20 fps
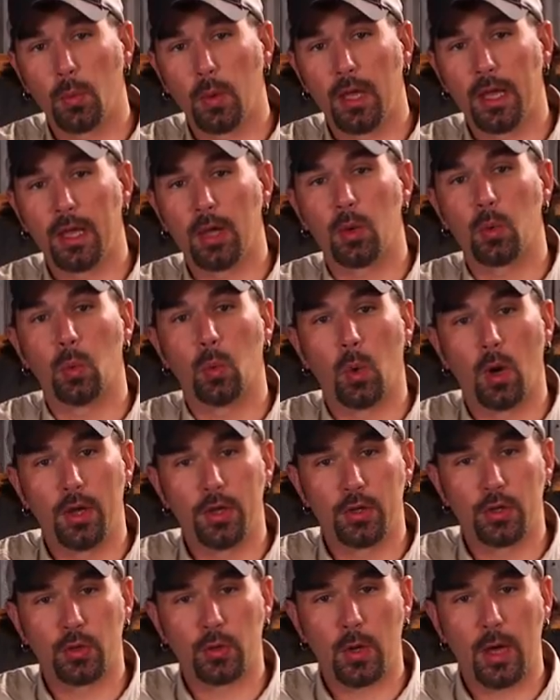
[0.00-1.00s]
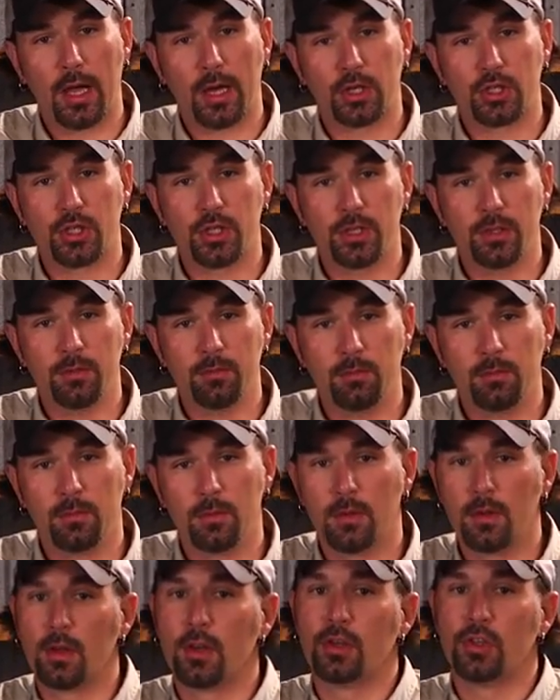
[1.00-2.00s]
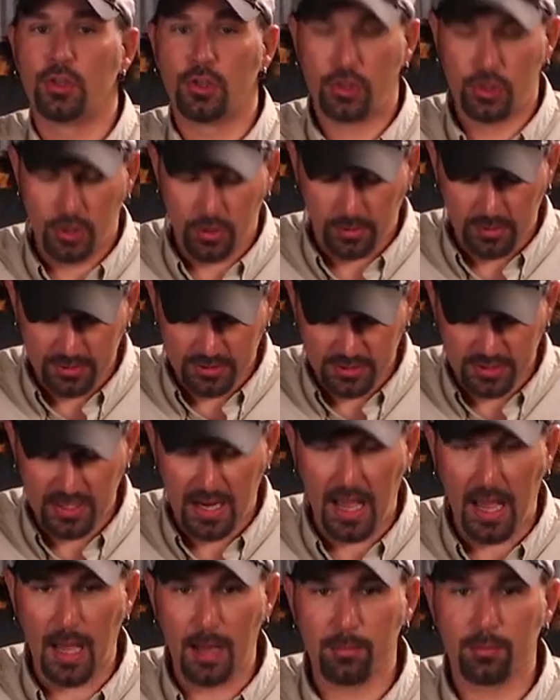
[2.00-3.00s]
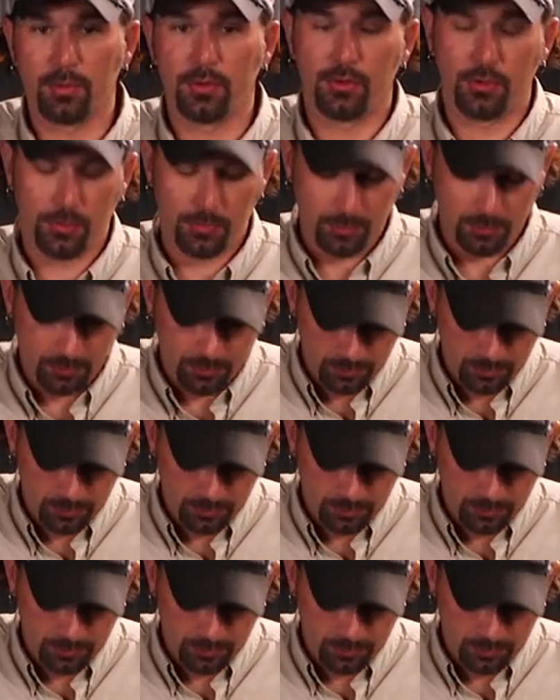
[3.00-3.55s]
way one direction till it stops.